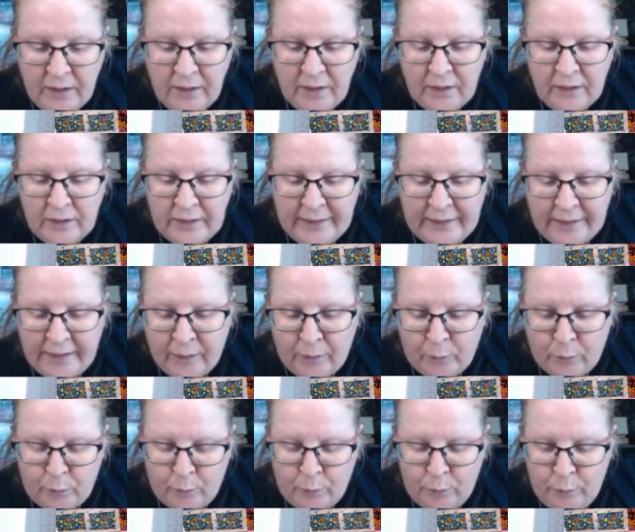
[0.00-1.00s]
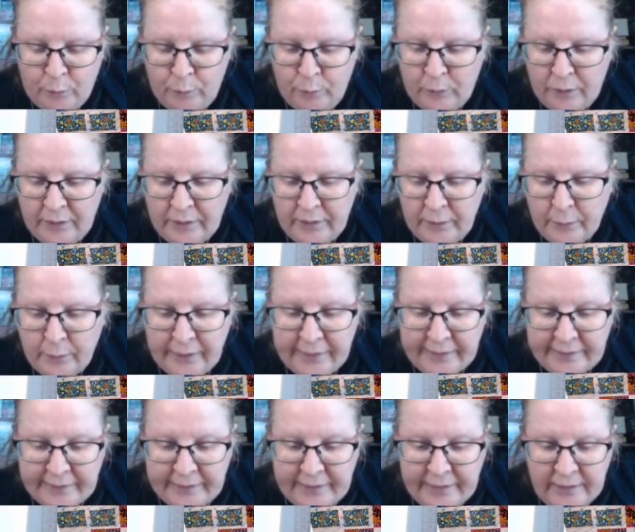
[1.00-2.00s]
Now, one of the
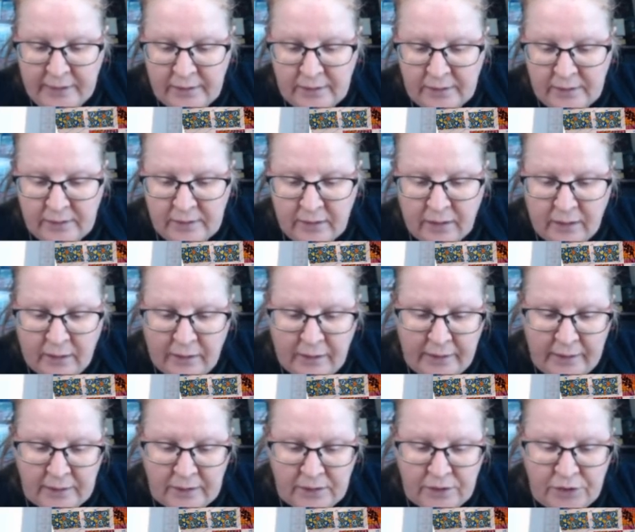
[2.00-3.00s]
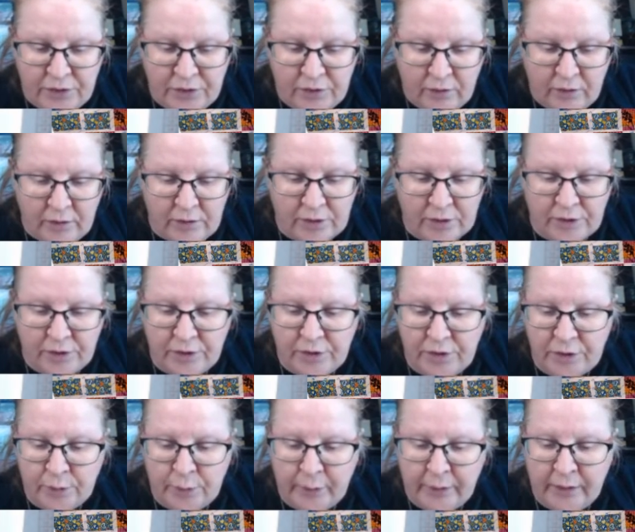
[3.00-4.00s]
things I started
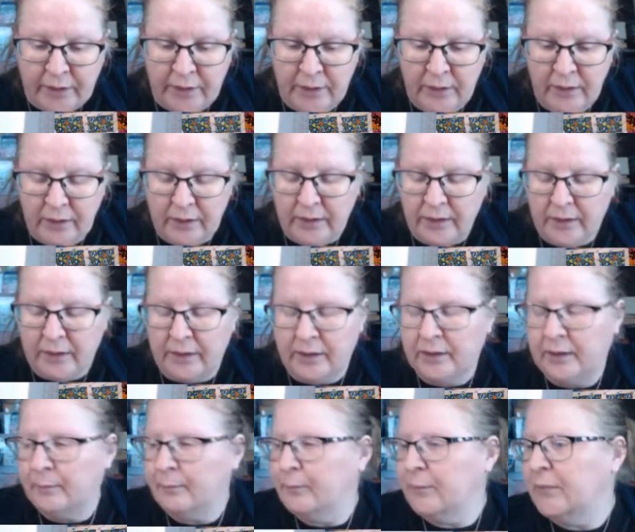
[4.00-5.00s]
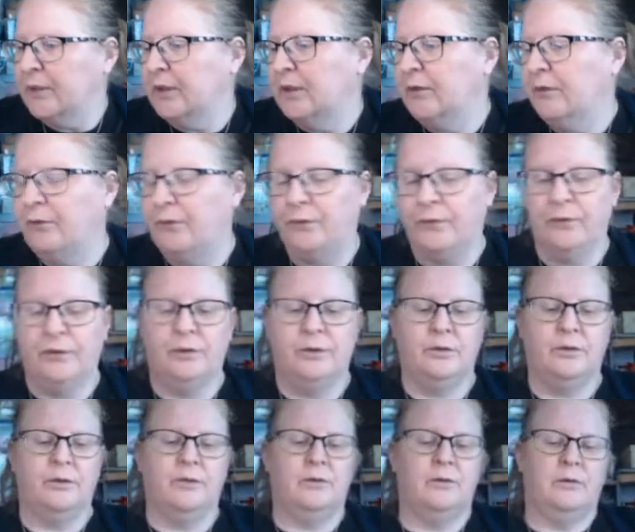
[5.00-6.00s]
doing, if
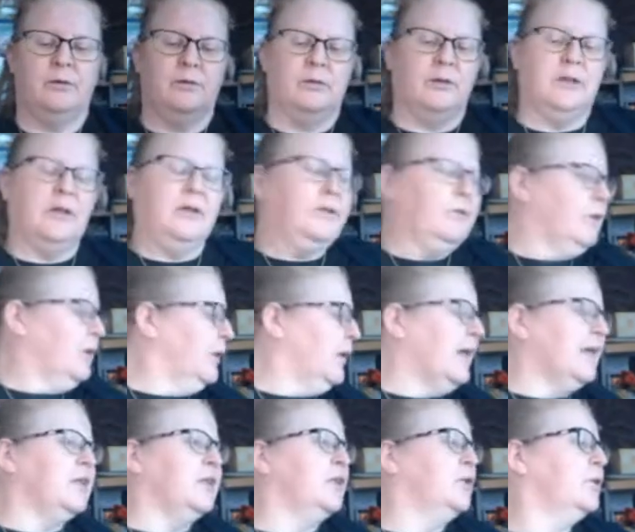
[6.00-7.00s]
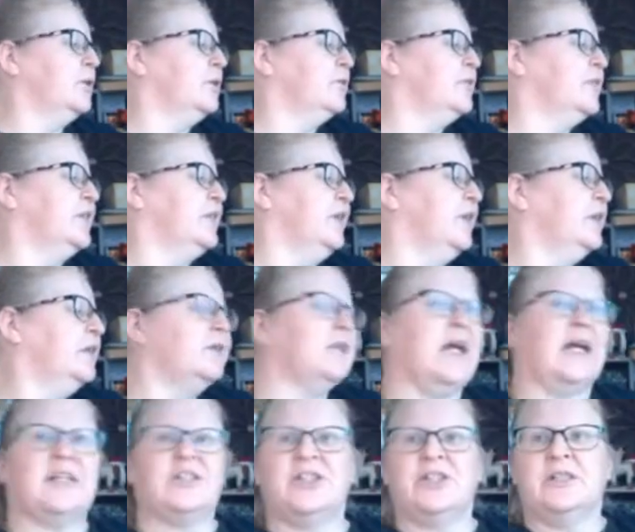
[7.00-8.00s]
you'll have seen
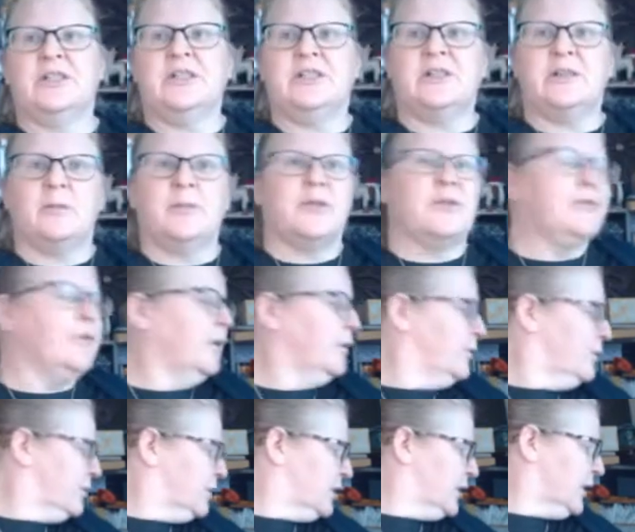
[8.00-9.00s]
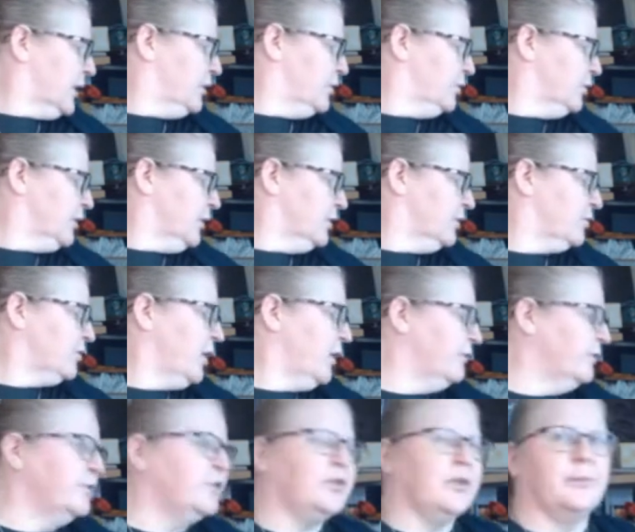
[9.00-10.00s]
actually some of the photos that I took on the driving
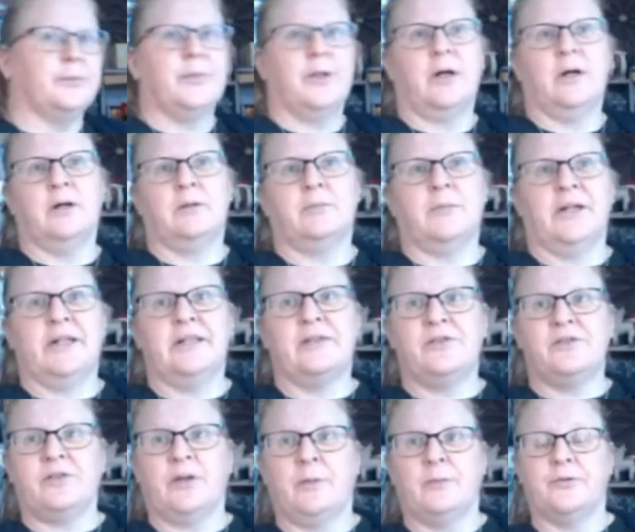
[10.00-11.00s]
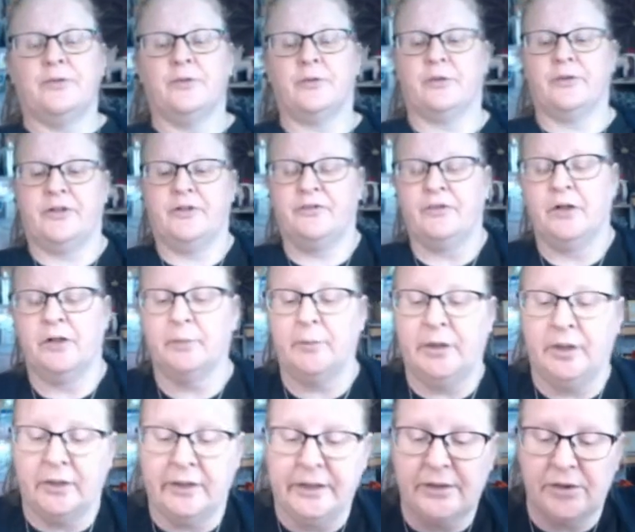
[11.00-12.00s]
trip on my Instagram, if you already follow me on
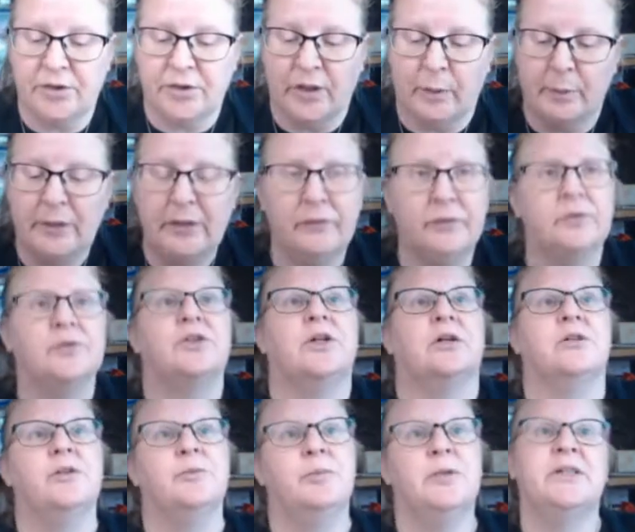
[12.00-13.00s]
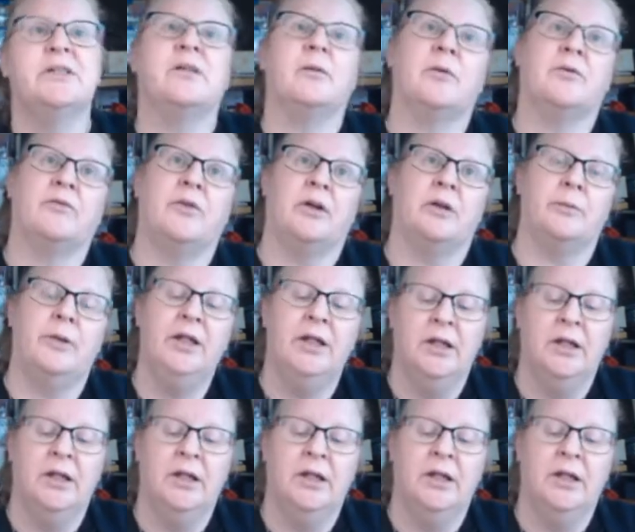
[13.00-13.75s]
Instagram. If you don't, please come and follow me.